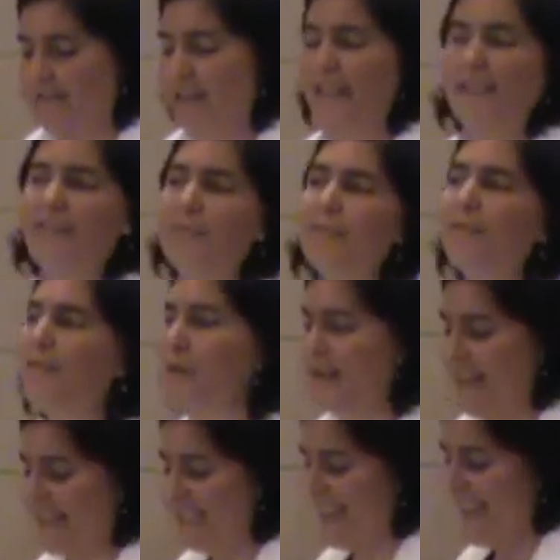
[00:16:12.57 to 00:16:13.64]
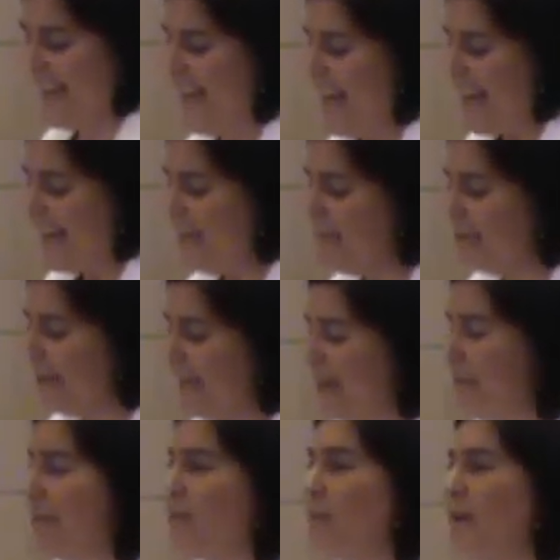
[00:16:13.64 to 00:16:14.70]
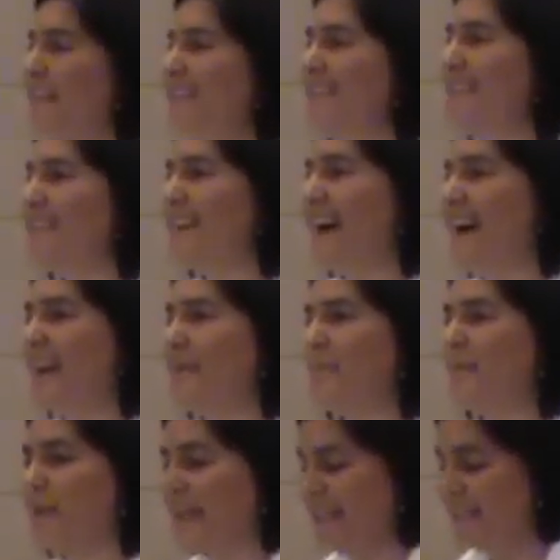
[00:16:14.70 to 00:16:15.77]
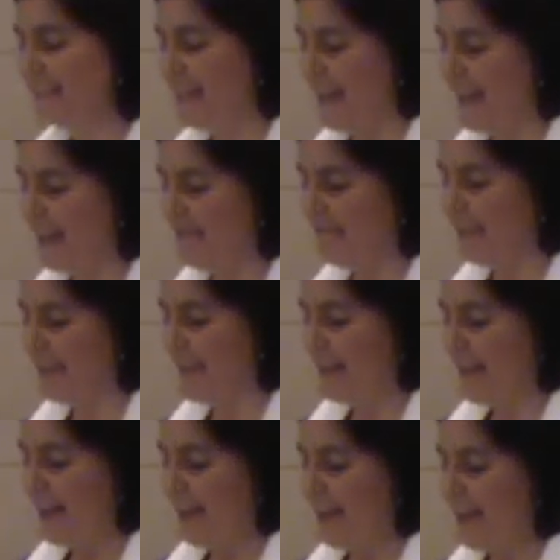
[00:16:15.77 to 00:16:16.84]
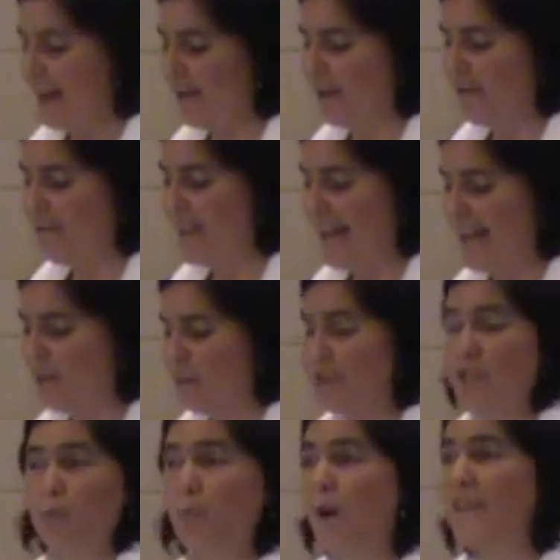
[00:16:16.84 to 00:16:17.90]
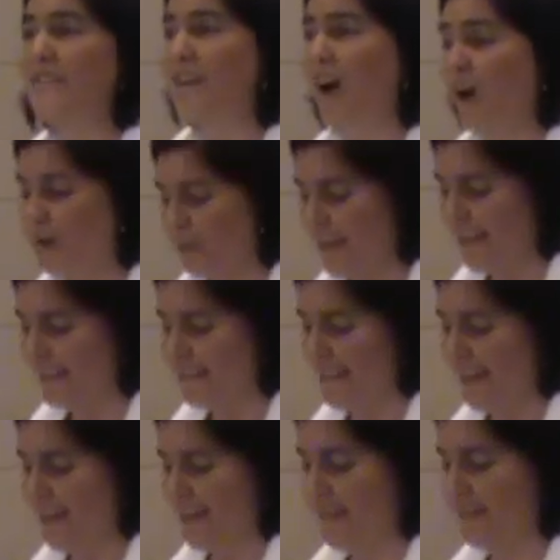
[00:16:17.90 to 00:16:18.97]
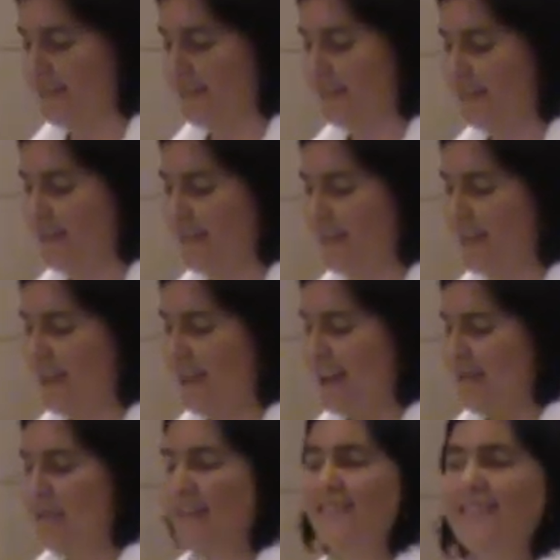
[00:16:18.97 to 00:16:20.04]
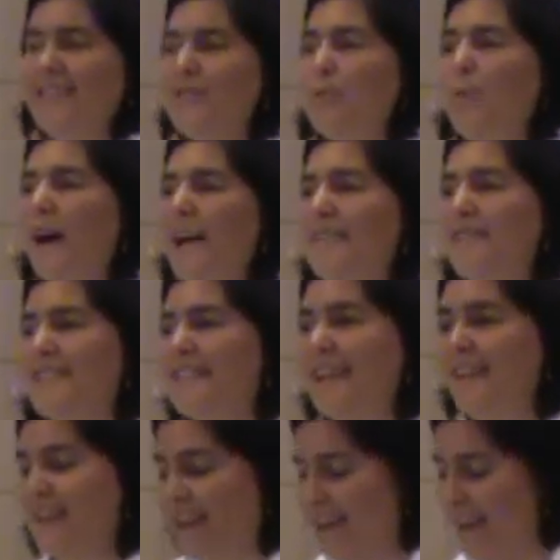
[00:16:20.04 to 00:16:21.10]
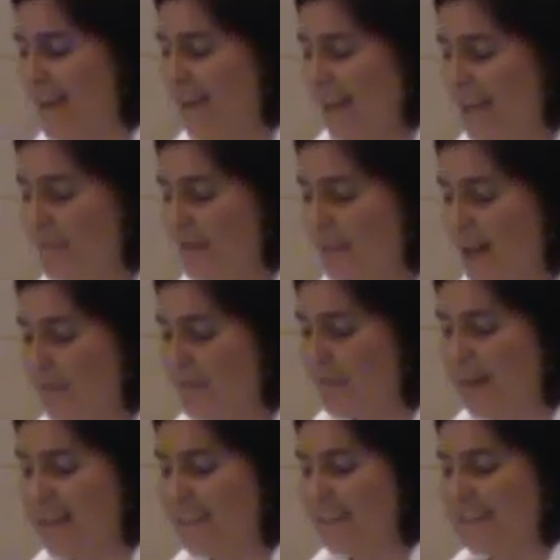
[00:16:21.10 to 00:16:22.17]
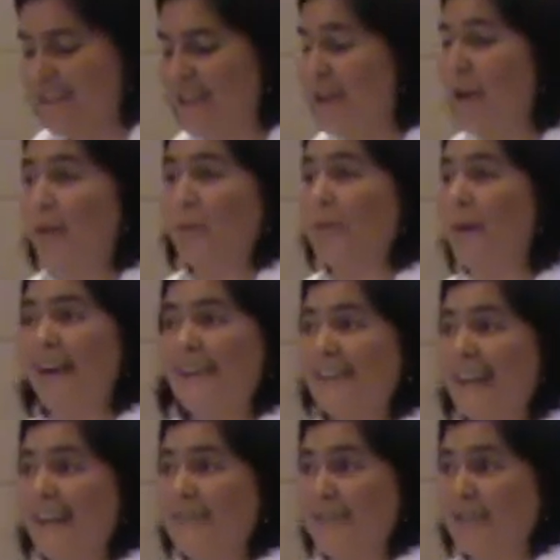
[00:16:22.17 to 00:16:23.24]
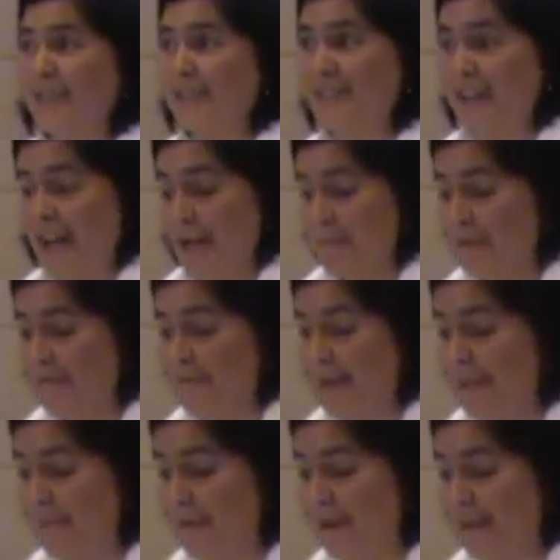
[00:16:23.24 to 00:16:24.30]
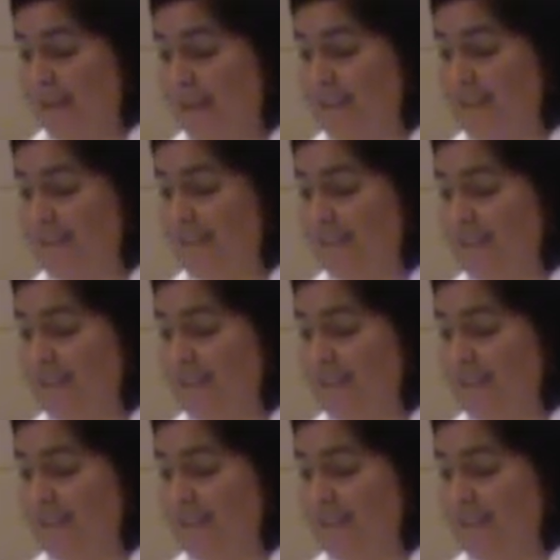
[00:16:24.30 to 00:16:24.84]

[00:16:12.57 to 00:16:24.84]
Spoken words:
For even before that day, Abraham had witnessed God bring life out of that which was already dead, because his wife Sarah had become pregnant well after her time of menopause.